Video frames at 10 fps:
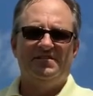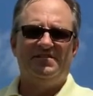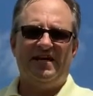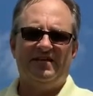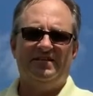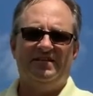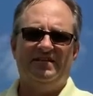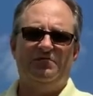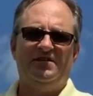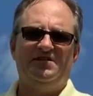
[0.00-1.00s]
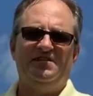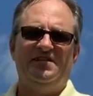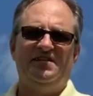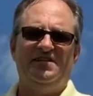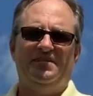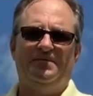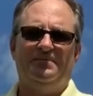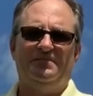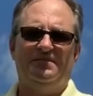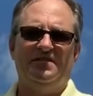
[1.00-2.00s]
Secondly, we see
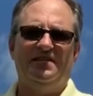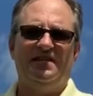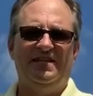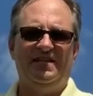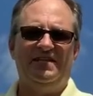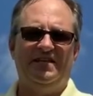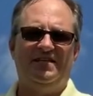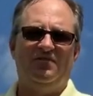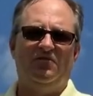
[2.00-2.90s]
him leaning